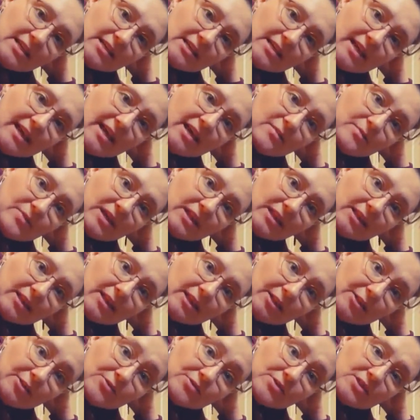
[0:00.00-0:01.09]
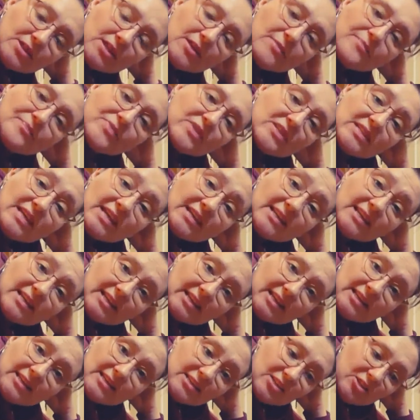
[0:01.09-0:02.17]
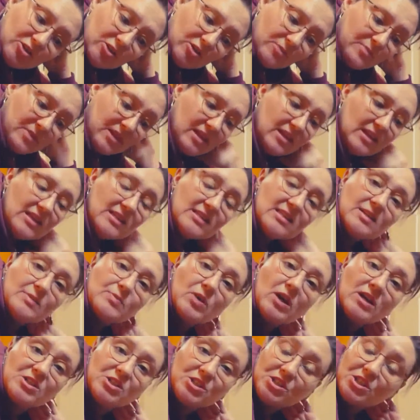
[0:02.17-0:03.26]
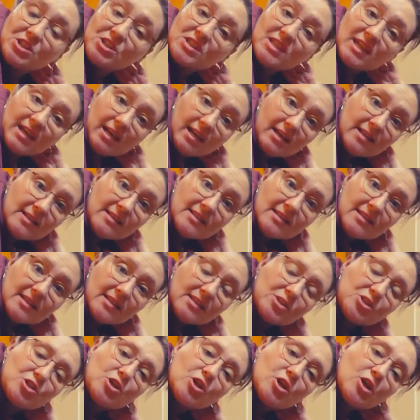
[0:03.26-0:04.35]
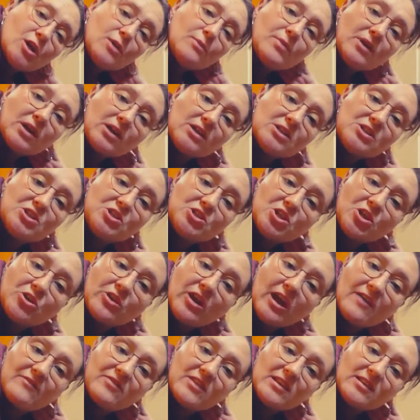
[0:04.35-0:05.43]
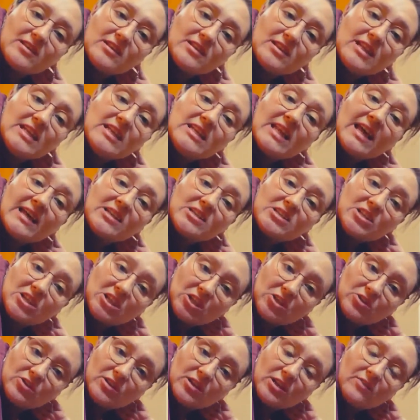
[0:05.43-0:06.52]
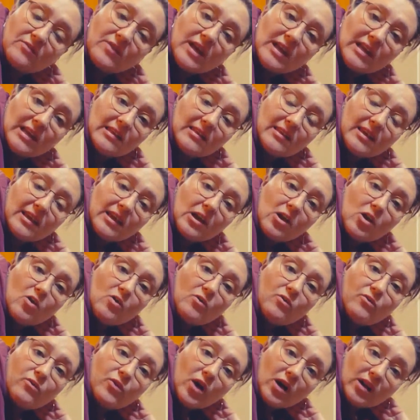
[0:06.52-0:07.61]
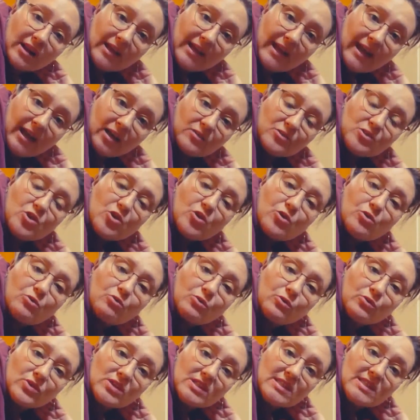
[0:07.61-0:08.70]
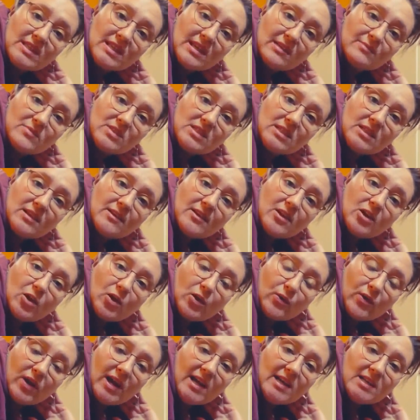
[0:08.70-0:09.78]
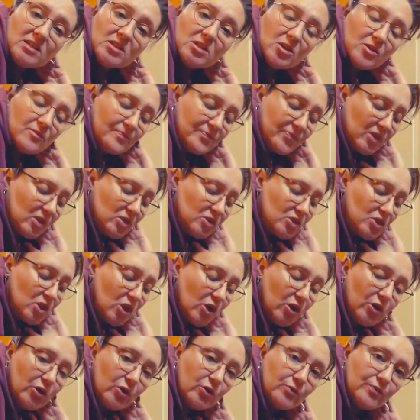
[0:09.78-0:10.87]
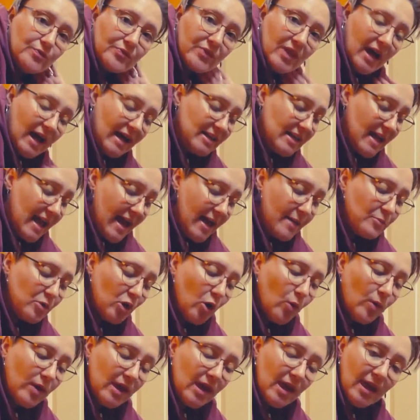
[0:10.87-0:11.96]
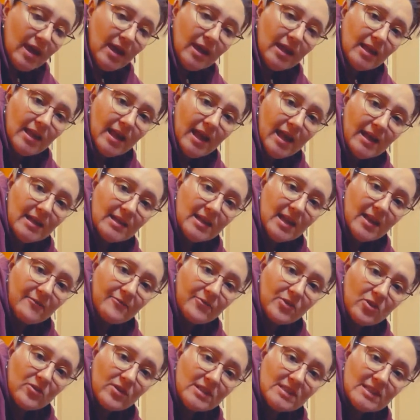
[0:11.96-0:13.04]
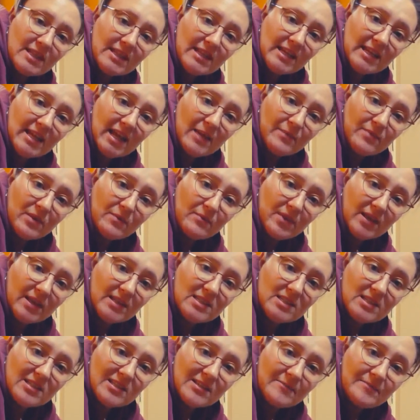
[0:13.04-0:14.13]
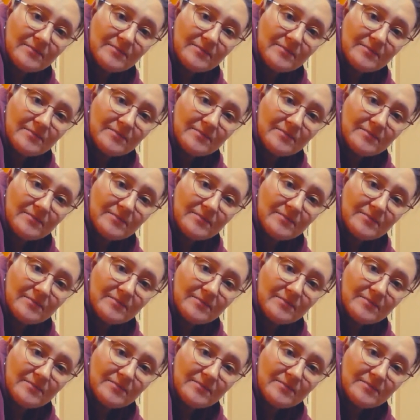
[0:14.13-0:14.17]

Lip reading: can be a little loose. Technically, this could be an easy project just to hand stitch because you don't have need that security of anything falling out through the seams. All right, so I am going in, and if there is any gaping bits,